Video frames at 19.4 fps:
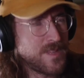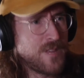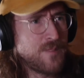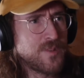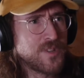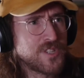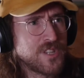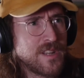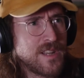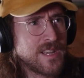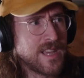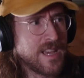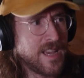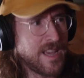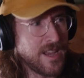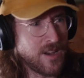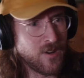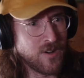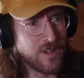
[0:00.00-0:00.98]
He wasn't like a
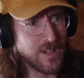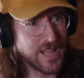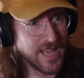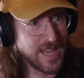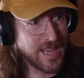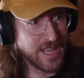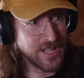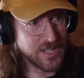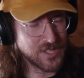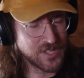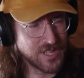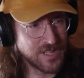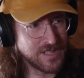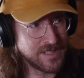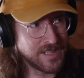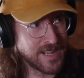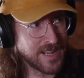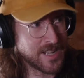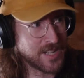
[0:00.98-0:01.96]

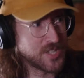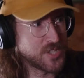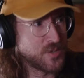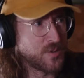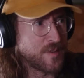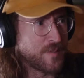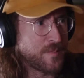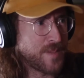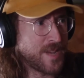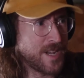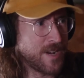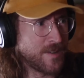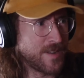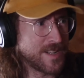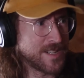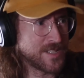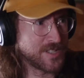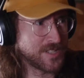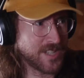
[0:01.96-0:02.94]
all-hands-on-deck sort of
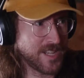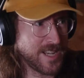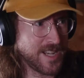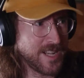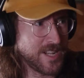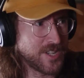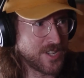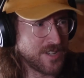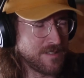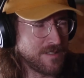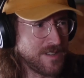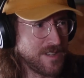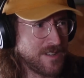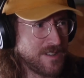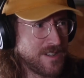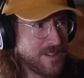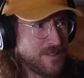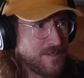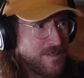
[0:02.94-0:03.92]
parent to Sage.
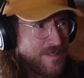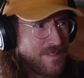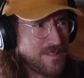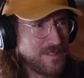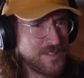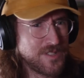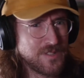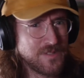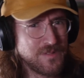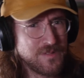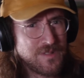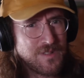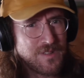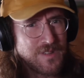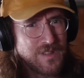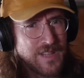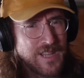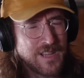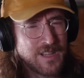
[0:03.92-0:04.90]
So
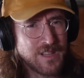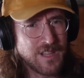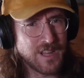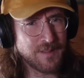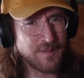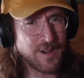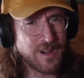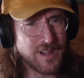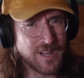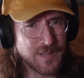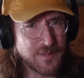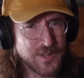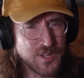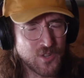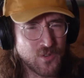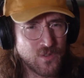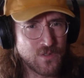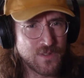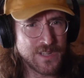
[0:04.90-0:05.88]
like a lot of Hollywood
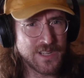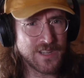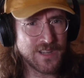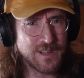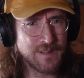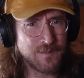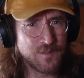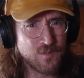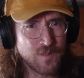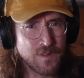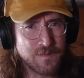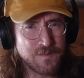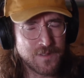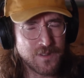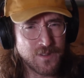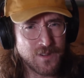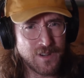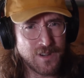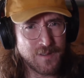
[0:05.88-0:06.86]
children, he kind of
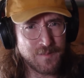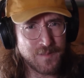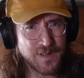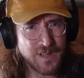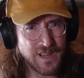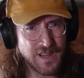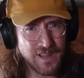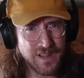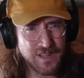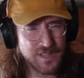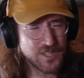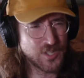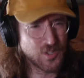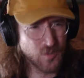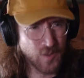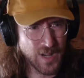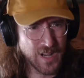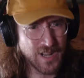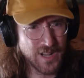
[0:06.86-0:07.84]
drifted off and got into
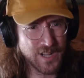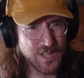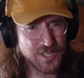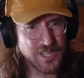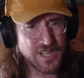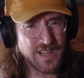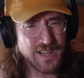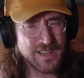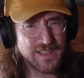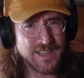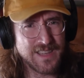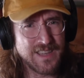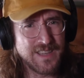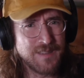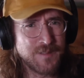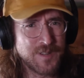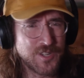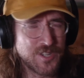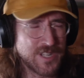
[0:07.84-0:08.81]
drugs, and I think he
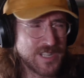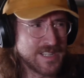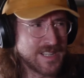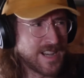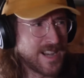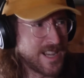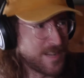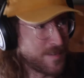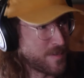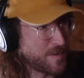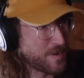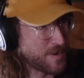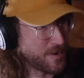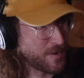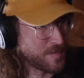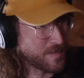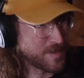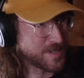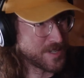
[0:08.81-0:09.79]
eventually died of an
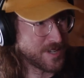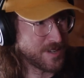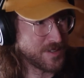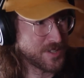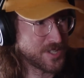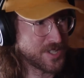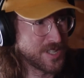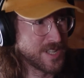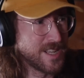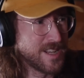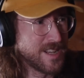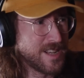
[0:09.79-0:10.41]
overdose.